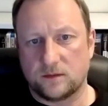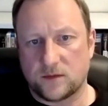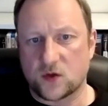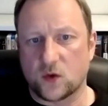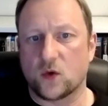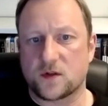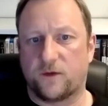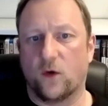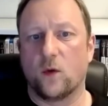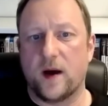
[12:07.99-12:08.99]
source
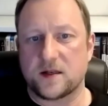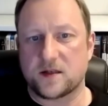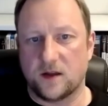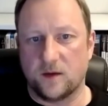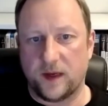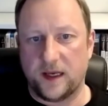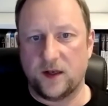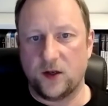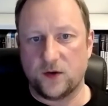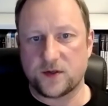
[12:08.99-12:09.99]
formats that are
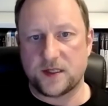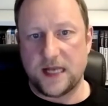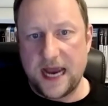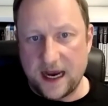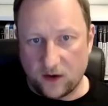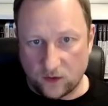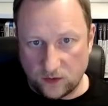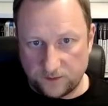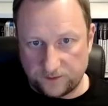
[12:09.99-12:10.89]
being used now,